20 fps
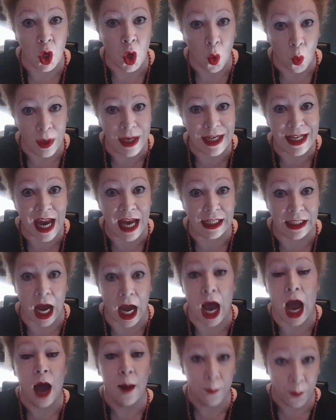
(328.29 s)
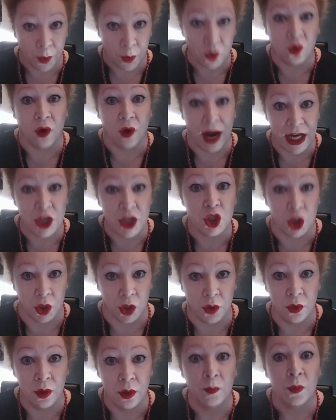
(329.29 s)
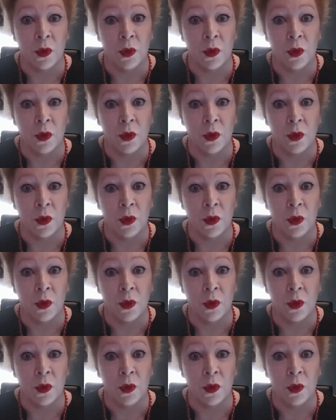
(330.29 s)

We can upgrade you